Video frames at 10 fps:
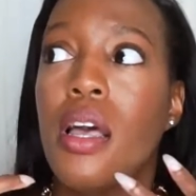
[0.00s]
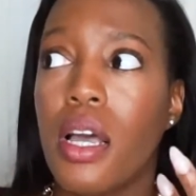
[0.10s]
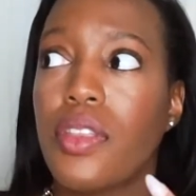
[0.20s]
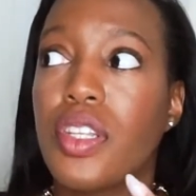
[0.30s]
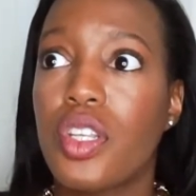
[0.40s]

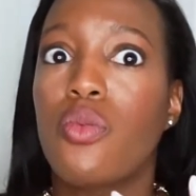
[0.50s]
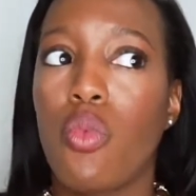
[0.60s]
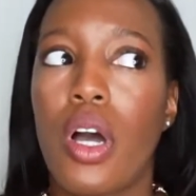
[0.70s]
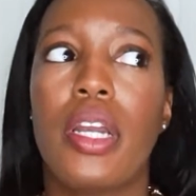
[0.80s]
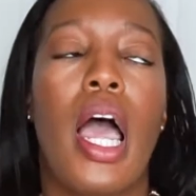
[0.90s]
this is
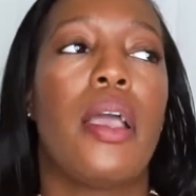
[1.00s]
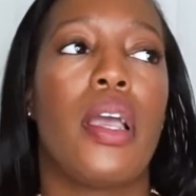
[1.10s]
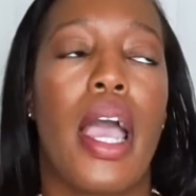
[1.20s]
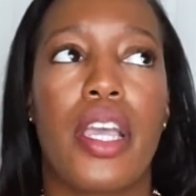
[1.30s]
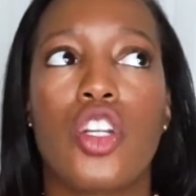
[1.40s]
one
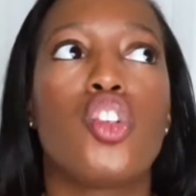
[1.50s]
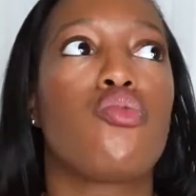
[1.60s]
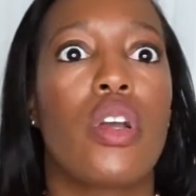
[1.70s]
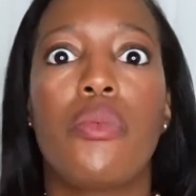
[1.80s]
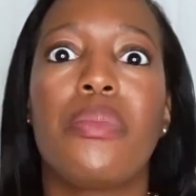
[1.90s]
I can
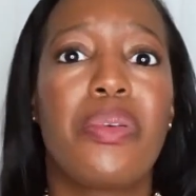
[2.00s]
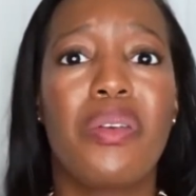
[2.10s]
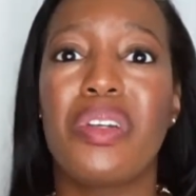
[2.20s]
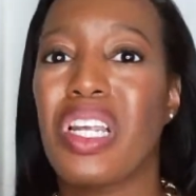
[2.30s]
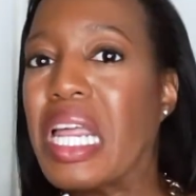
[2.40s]
drink with pretty
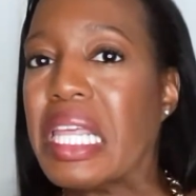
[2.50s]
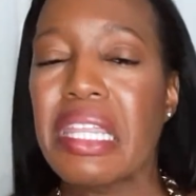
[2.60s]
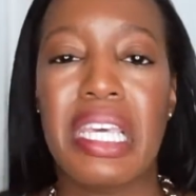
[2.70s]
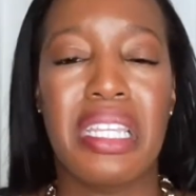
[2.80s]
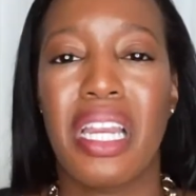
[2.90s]
much
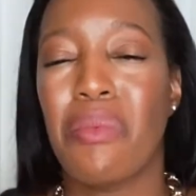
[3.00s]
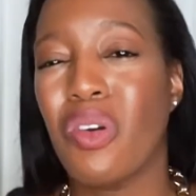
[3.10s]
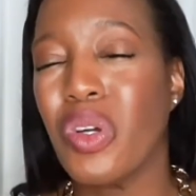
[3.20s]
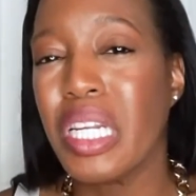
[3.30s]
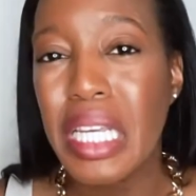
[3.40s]
anything that I'm
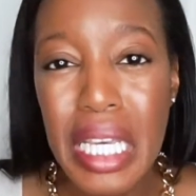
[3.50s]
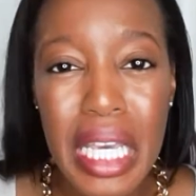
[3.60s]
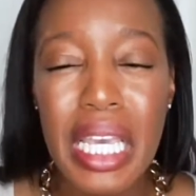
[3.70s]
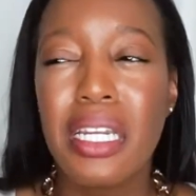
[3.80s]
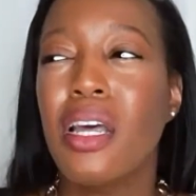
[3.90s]
going to
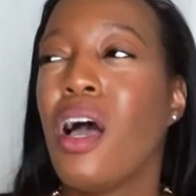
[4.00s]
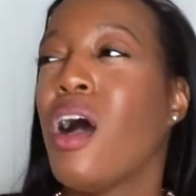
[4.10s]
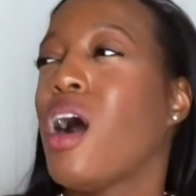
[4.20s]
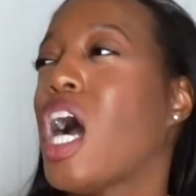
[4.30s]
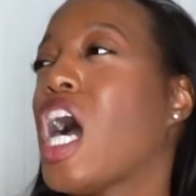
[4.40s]
eat.
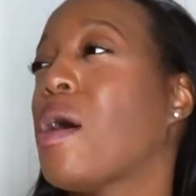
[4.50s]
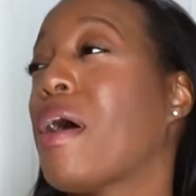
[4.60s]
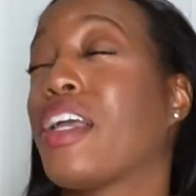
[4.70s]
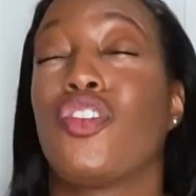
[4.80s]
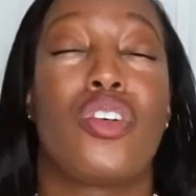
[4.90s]

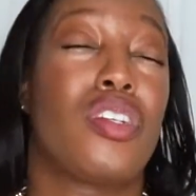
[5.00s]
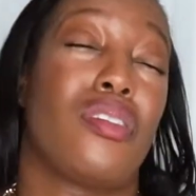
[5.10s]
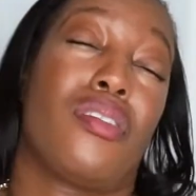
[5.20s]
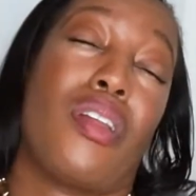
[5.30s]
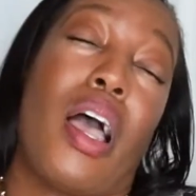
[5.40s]
I can drink
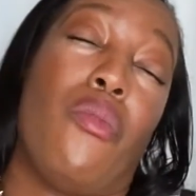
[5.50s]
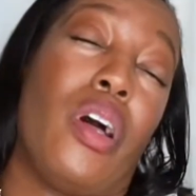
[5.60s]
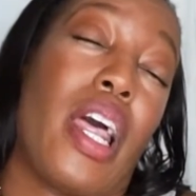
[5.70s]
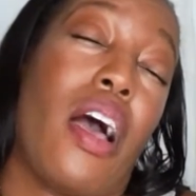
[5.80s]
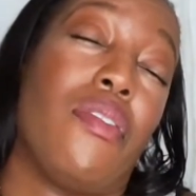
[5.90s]
because I want to have a